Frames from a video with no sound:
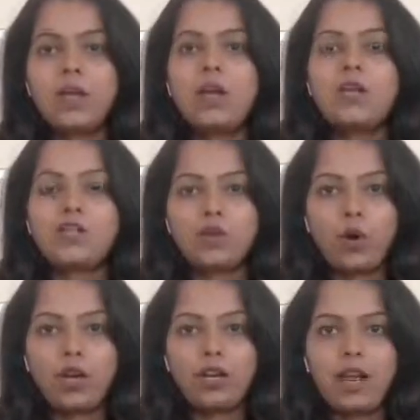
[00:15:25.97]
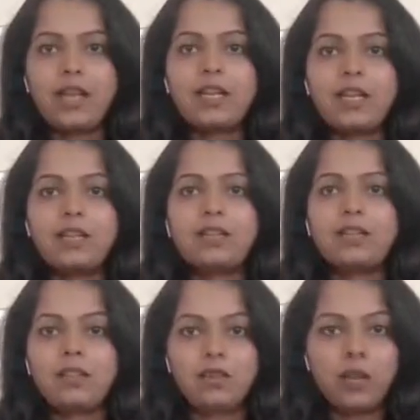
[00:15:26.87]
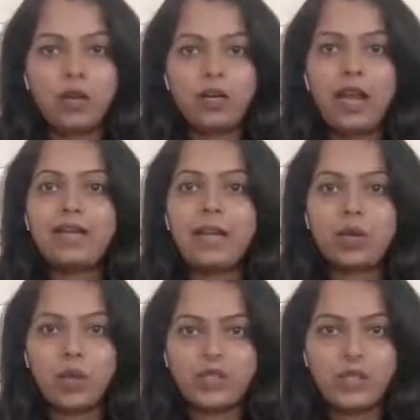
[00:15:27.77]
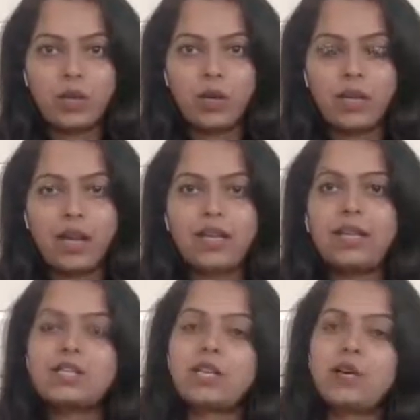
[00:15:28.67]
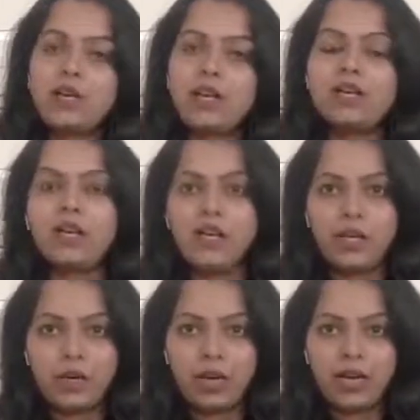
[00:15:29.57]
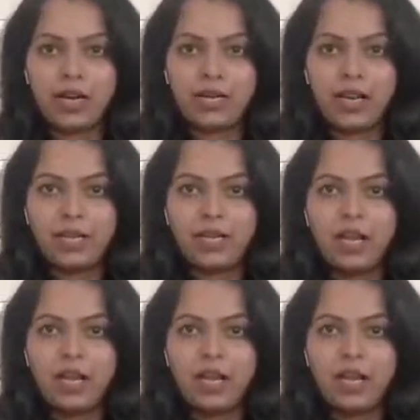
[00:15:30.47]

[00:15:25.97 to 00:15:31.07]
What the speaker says: So contract and quasi contract is covered under Indian Contract Act,